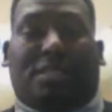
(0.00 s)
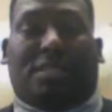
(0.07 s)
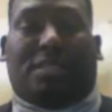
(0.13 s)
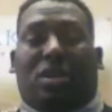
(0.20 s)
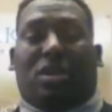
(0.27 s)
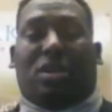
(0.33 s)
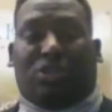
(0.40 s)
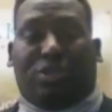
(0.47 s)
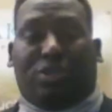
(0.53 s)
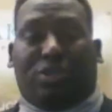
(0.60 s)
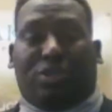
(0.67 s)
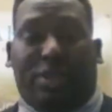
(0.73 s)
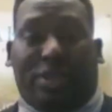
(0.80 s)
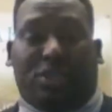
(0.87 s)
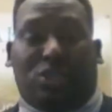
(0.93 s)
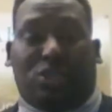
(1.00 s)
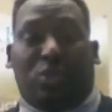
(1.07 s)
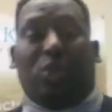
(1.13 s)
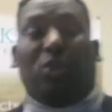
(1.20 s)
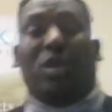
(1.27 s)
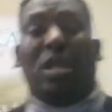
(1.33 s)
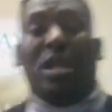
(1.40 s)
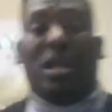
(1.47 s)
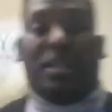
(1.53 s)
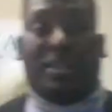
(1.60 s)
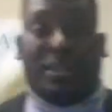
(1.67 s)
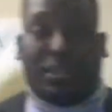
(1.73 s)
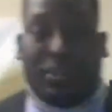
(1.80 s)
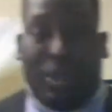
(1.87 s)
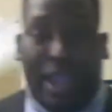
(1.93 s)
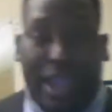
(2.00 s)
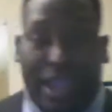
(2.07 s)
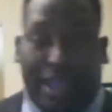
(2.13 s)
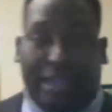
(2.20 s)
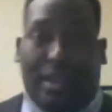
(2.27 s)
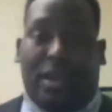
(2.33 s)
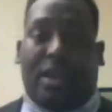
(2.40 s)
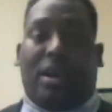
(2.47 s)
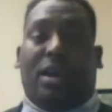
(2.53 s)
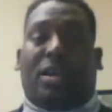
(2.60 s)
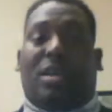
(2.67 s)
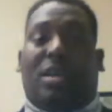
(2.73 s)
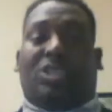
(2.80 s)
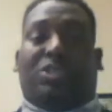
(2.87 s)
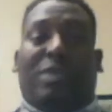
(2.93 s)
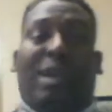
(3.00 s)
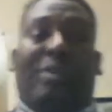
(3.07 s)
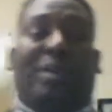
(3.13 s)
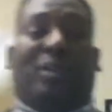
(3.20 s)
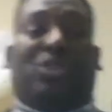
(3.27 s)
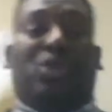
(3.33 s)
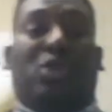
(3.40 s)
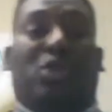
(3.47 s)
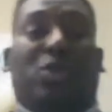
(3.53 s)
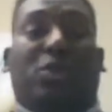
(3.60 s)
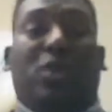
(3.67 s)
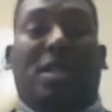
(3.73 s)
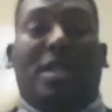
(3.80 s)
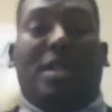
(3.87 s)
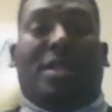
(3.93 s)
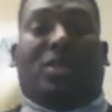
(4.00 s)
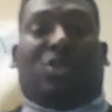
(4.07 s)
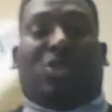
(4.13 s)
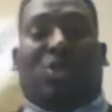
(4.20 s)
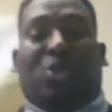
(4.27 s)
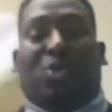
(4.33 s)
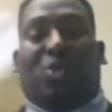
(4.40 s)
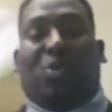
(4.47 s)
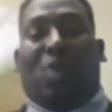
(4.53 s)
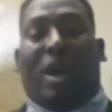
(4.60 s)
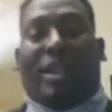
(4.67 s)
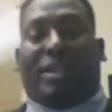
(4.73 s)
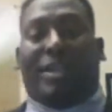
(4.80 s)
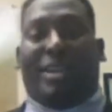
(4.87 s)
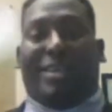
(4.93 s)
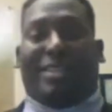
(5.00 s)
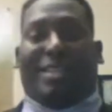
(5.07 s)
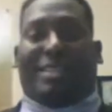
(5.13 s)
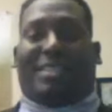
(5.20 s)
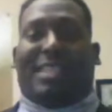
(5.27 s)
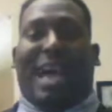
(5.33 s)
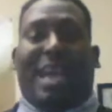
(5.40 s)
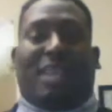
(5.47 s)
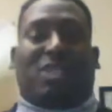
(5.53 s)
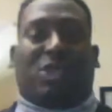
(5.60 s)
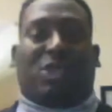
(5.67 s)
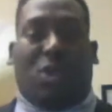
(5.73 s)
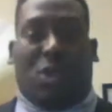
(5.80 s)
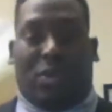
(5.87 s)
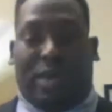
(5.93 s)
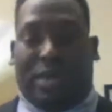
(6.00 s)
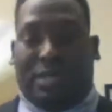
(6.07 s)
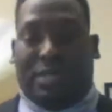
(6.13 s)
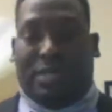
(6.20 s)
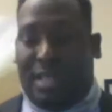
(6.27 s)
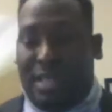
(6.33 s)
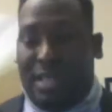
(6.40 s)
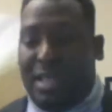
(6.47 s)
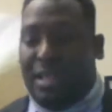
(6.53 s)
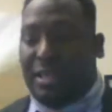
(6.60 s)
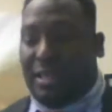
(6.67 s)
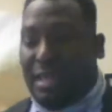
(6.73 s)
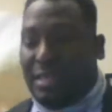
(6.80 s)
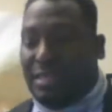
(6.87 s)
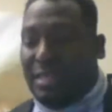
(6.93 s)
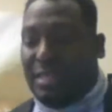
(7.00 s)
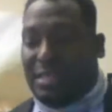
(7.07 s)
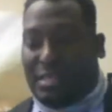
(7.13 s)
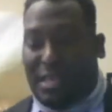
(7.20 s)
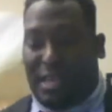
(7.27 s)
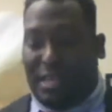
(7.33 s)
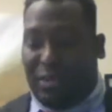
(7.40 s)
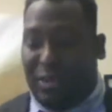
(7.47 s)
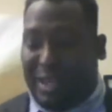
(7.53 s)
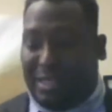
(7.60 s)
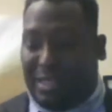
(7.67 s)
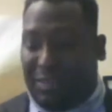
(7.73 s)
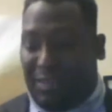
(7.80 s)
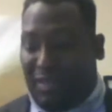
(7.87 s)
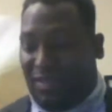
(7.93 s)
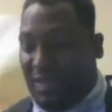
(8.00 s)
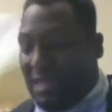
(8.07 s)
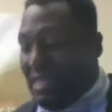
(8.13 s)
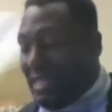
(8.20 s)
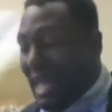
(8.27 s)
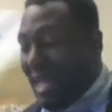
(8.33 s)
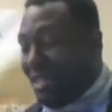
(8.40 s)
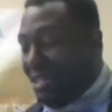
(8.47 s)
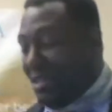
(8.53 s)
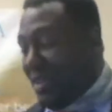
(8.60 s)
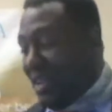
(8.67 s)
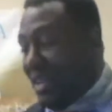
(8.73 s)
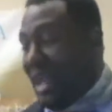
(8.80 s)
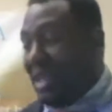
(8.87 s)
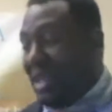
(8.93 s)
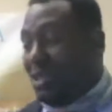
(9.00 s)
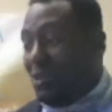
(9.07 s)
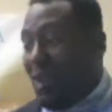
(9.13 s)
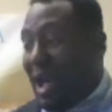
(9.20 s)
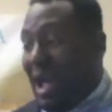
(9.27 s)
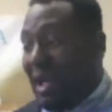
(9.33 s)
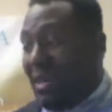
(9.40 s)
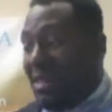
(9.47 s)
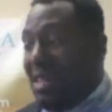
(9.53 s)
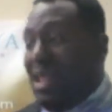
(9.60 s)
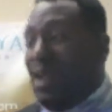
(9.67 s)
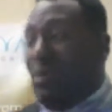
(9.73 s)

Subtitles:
you go contrary to the grain, contrary to what the status quo is, this is a recipe for disaster. And that's why